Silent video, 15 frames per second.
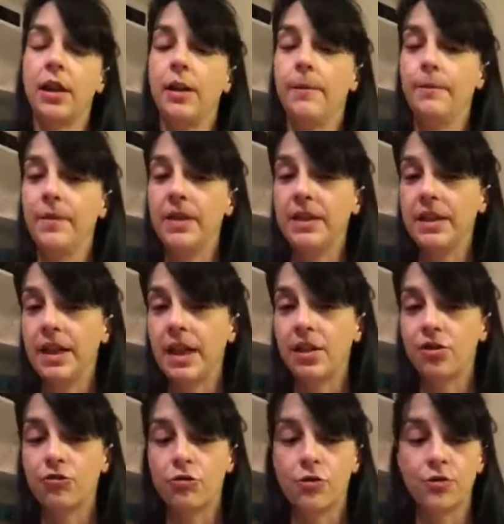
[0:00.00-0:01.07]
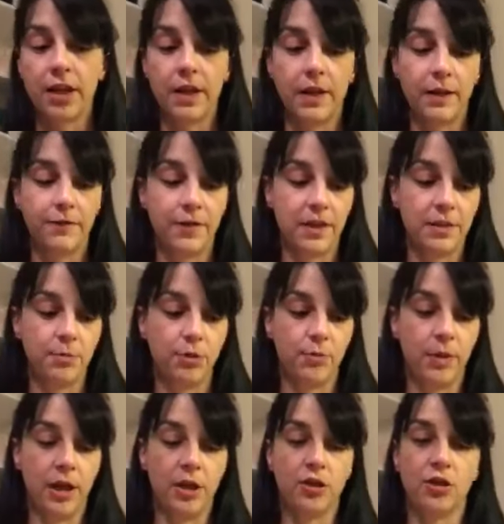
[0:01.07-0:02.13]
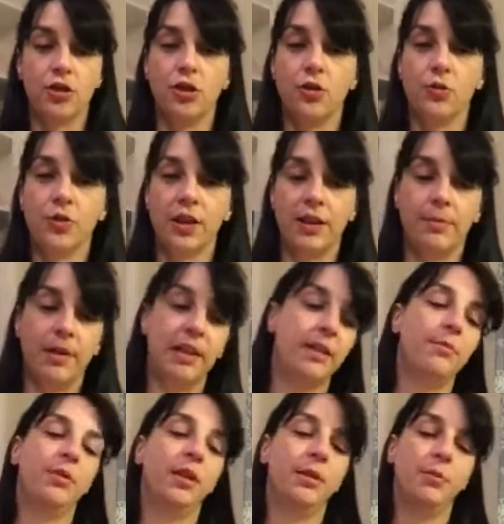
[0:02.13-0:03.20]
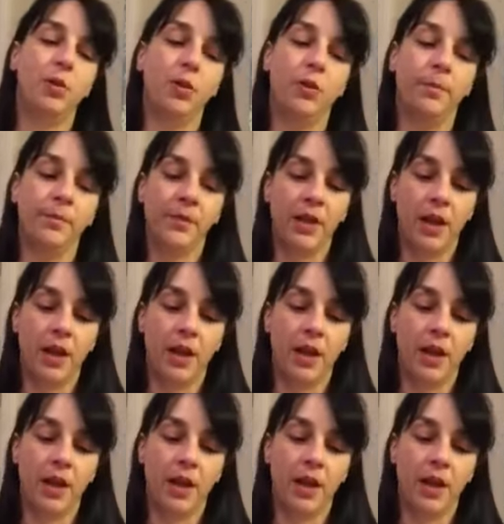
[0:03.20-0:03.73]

As I say, scroll down our Facebook page and you'll see many, many more.